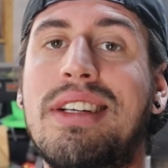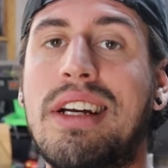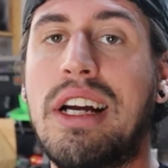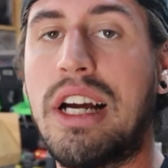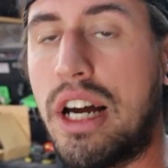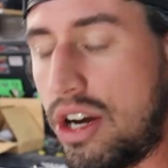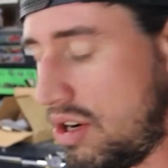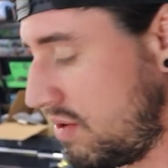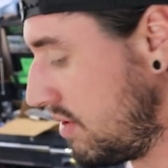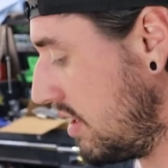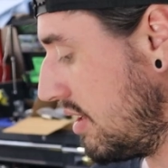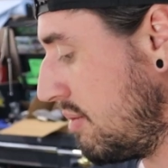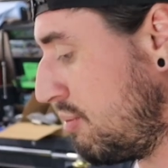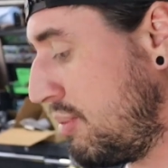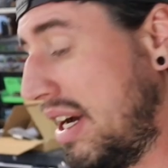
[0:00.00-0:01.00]
to go.
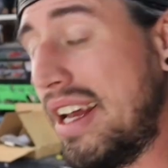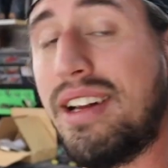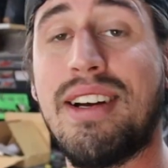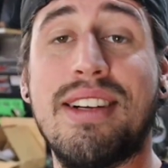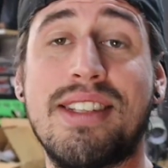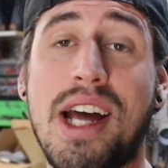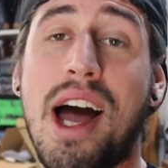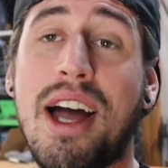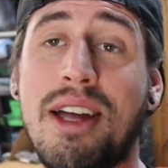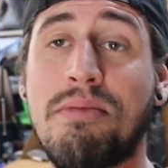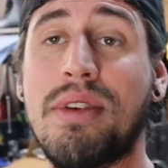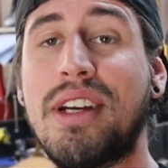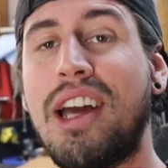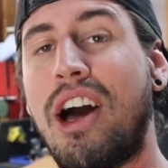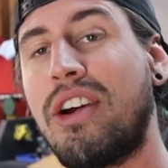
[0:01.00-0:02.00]
But a
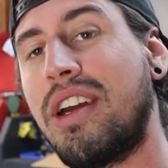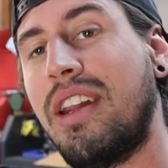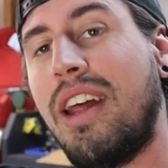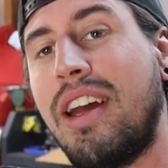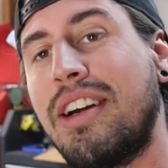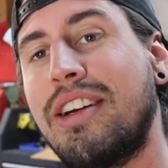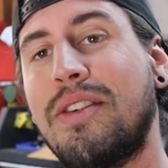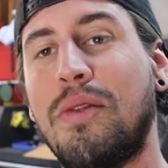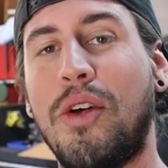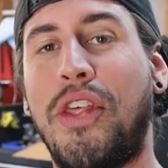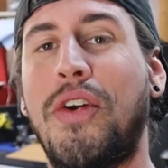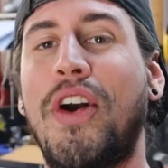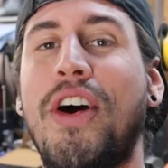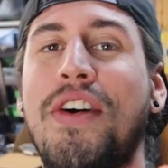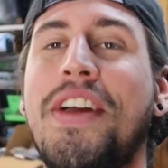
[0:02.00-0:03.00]
time calculator, we'll
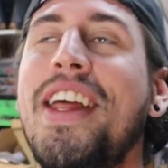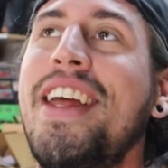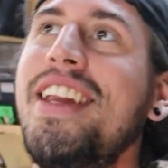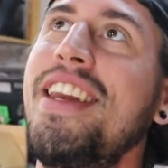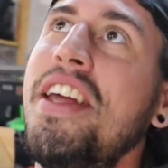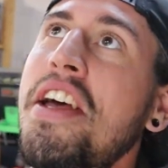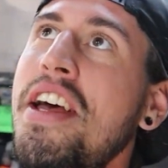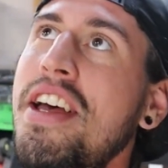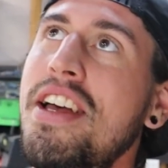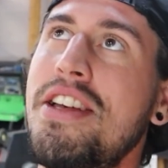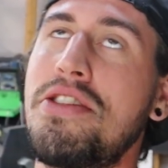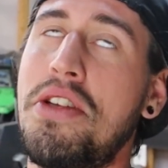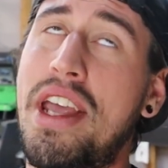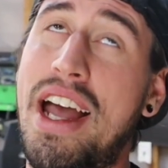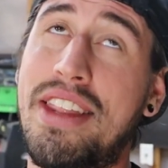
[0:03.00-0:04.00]
throw it in.
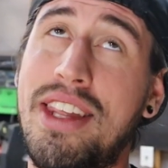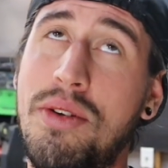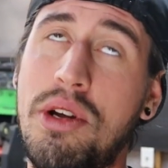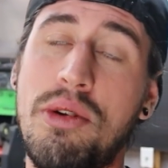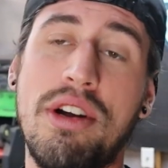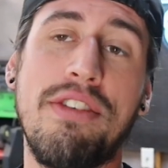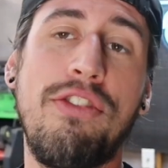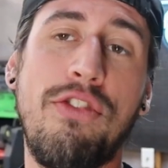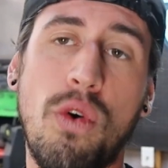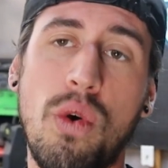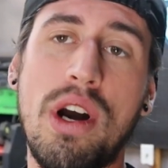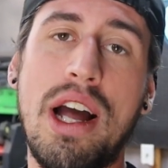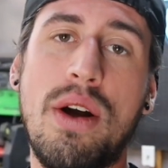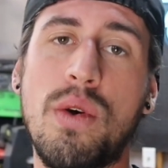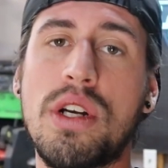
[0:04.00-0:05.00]
So yeah, I think we were at
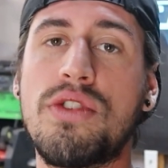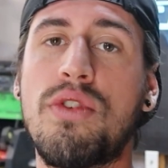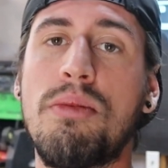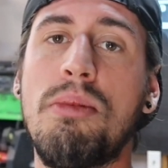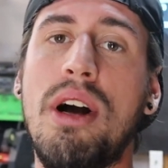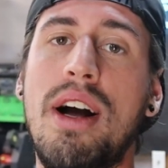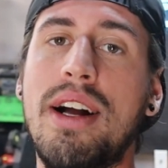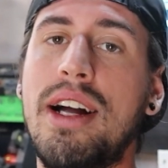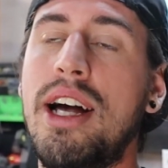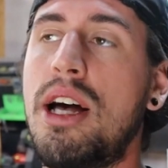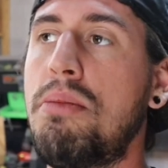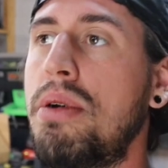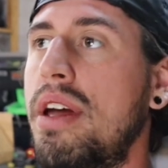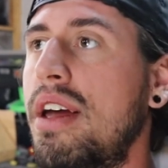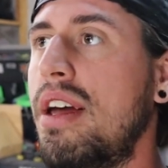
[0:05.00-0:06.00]
4 hours for
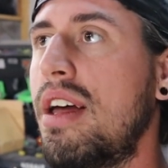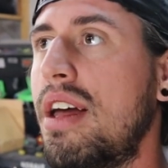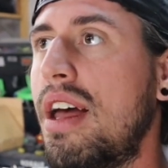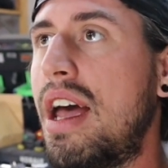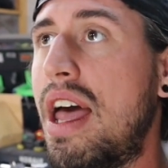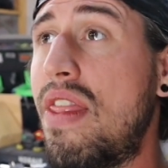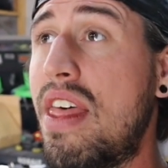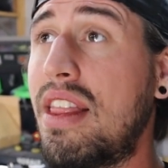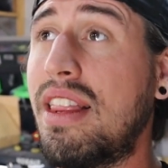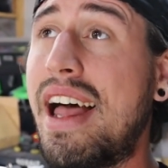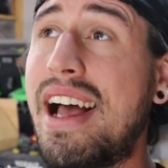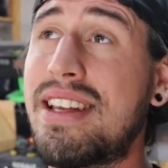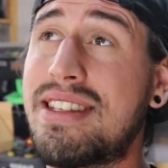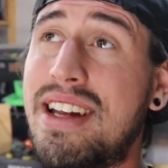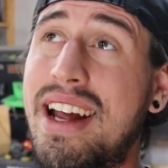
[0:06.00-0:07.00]
mock-up, and then
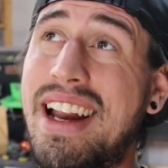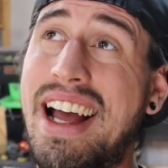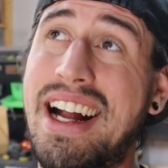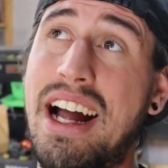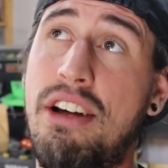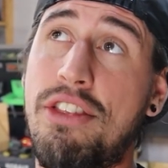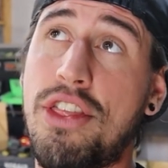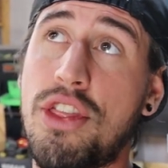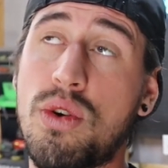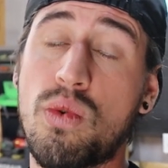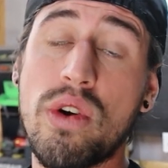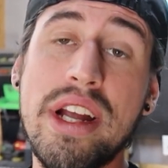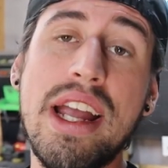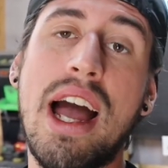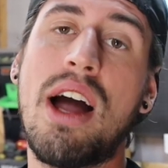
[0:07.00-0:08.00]
last night I got
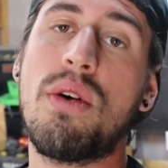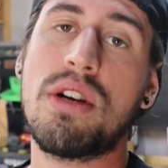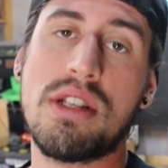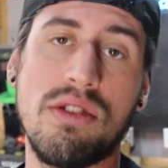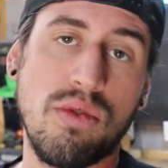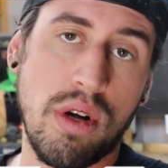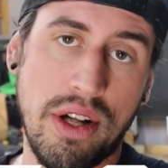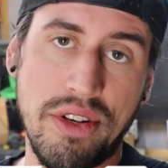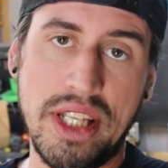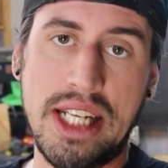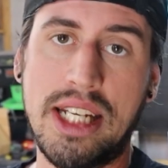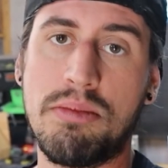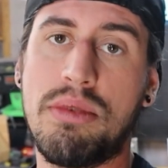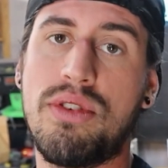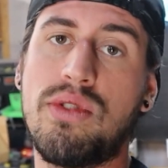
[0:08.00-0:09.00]
3 hours of
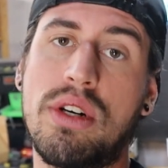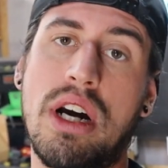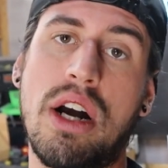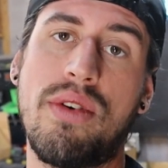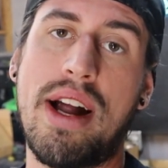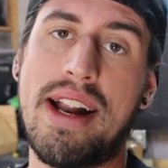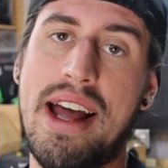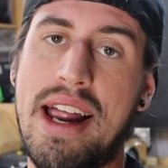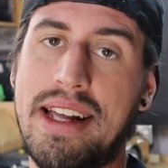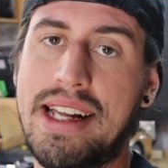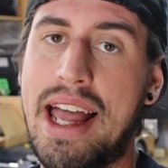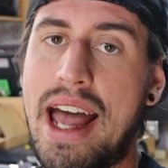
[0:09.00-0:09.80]
welding in before I ran out of